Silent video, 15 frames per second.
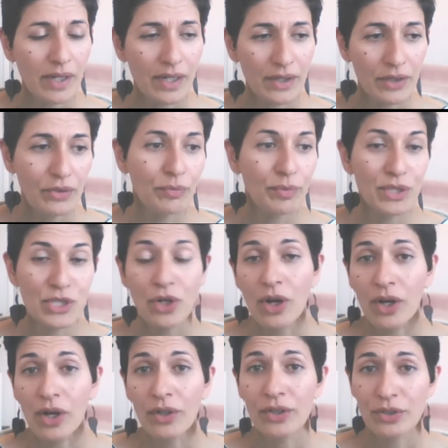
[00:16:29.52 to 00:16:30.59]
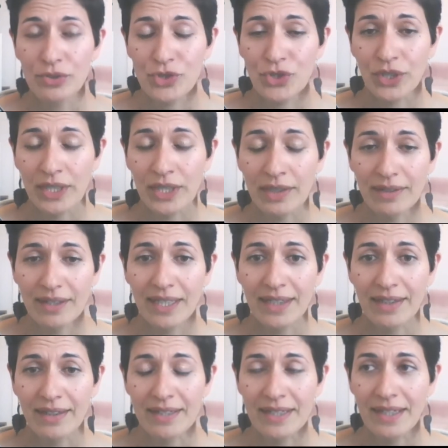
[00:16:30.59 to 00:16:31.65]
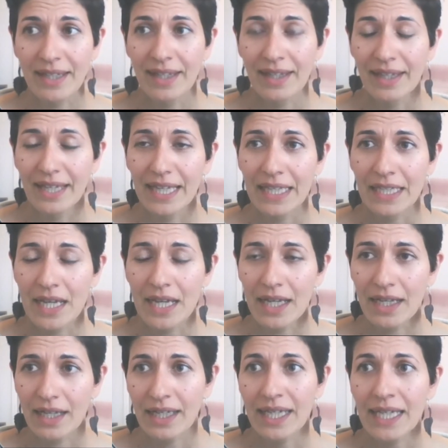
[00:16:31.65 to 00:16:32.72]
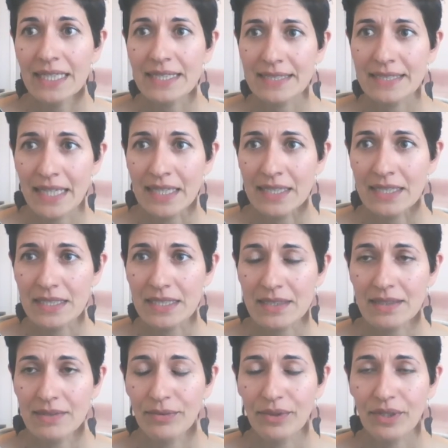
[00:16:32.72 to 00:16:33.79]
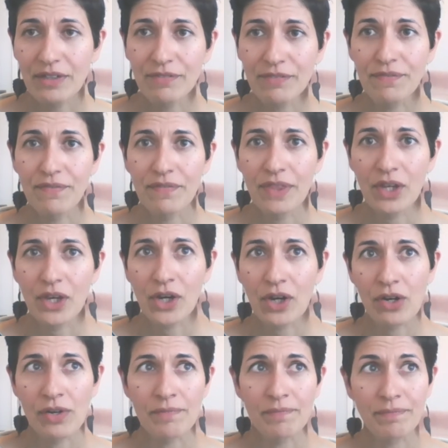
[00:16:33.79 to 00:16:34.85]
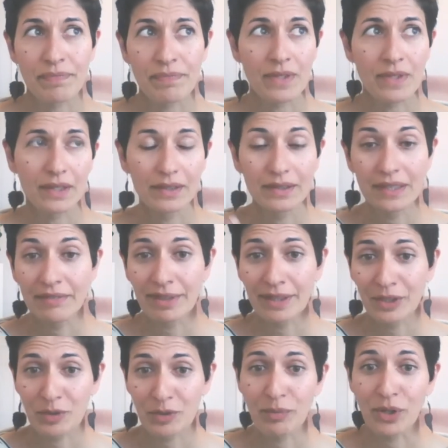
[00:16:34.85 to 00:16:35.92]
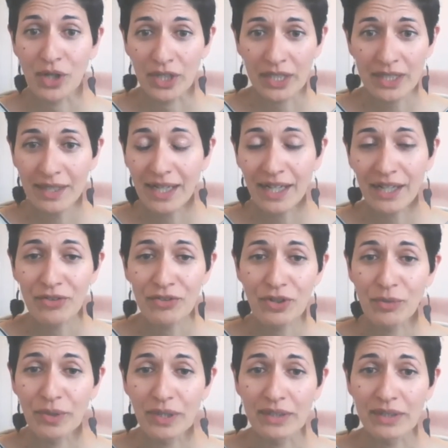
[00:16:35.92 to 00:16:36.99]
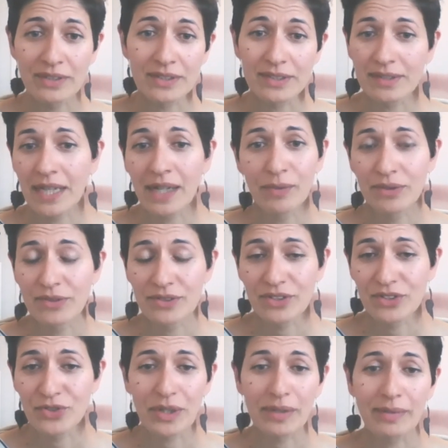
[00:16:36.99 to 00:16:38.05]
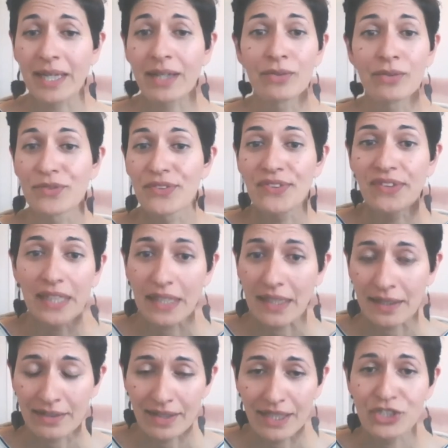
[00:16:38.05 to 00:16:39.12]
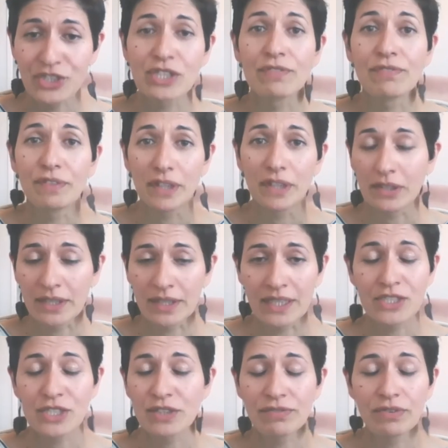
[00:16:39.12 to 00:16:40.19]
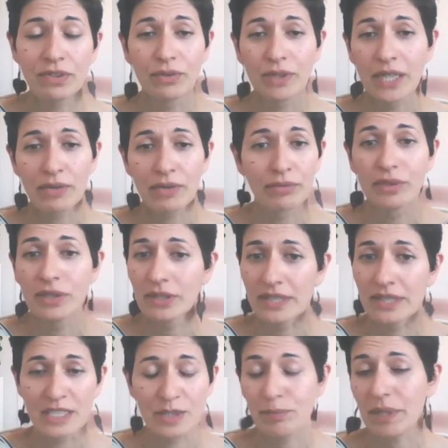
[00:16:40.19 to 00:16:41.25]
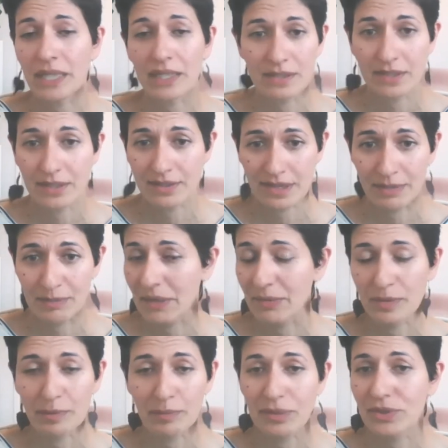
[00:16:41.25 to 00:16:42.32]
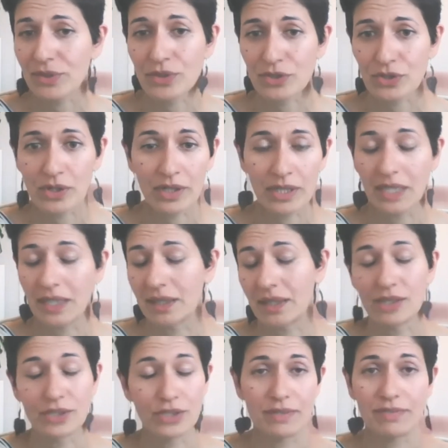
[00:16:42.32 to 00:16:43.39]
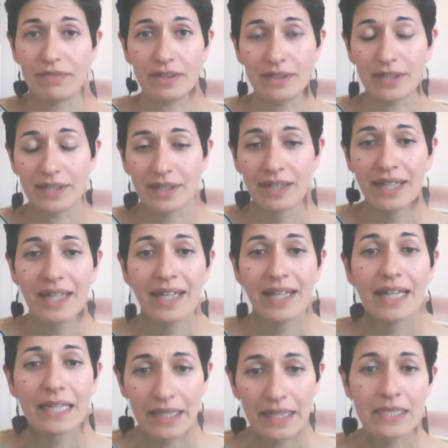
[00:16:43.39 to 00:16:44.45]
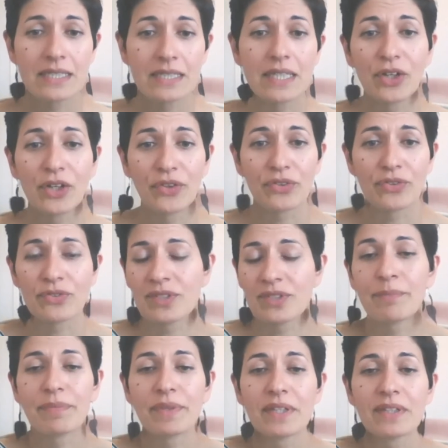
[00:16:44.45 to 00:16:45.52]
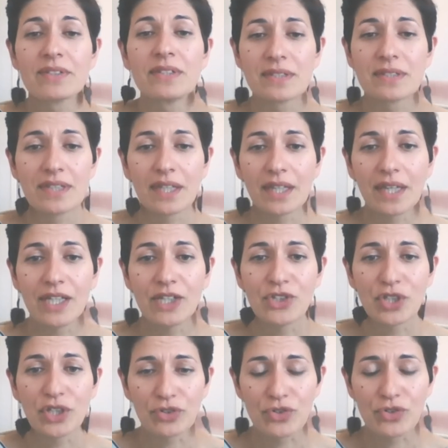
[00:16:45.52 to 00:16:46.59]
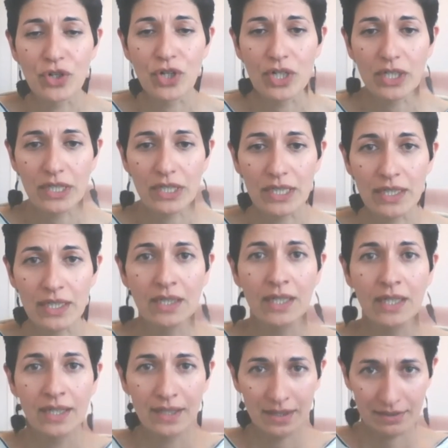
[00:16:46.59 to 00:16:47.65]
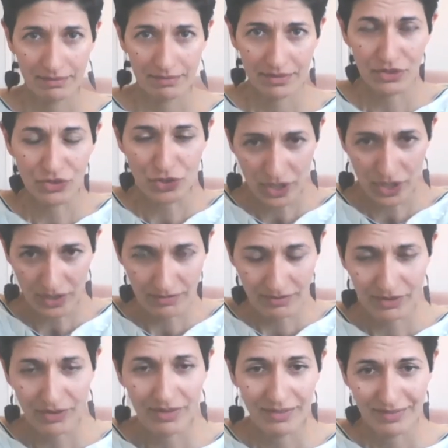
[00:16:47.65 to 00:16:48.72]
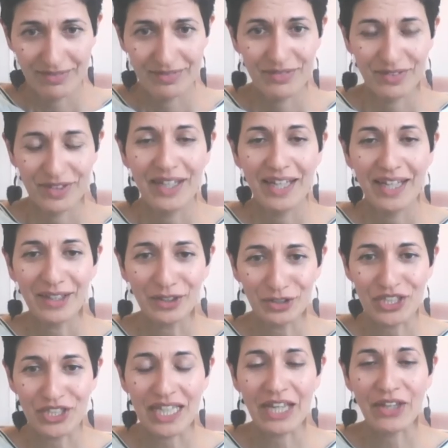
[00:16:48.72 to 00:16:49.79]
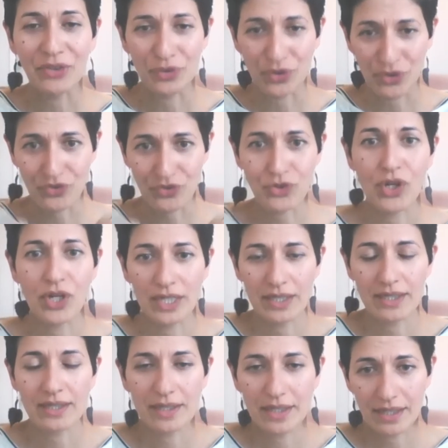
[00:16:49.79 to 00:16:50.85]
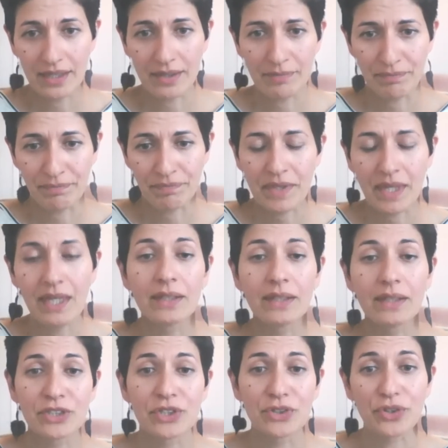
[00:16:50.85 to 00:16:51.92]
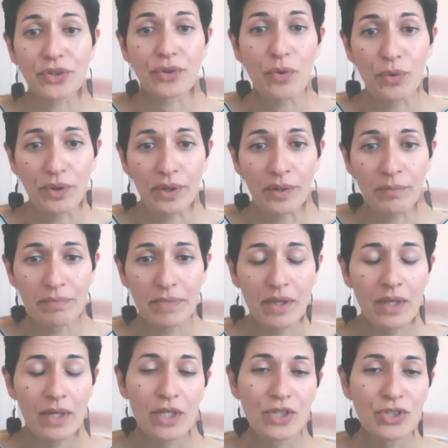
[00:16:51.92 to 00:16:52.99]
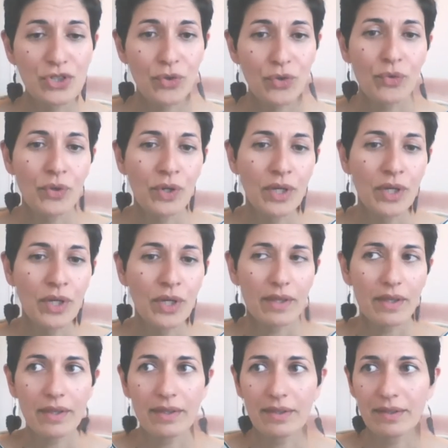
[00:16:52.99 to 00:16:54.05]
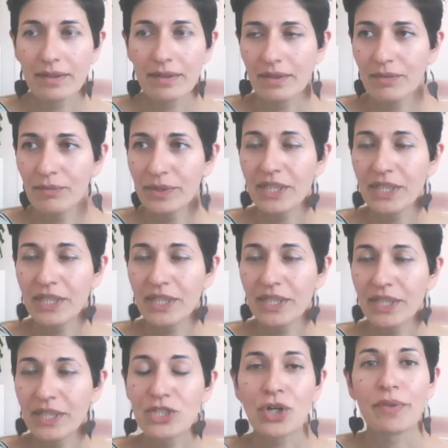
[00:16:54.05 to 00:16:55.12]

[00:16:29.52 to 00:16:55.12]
we talk usually, and I get a sense if they're leaving their body. I don't know how else to describe. Like, I don't see it. I just feel it. I just feel it get really spacey. Sometimes people start talking and I just feel it. And I can tell something's disengaging. They're not held together, or they're not held into their core. So when they talk about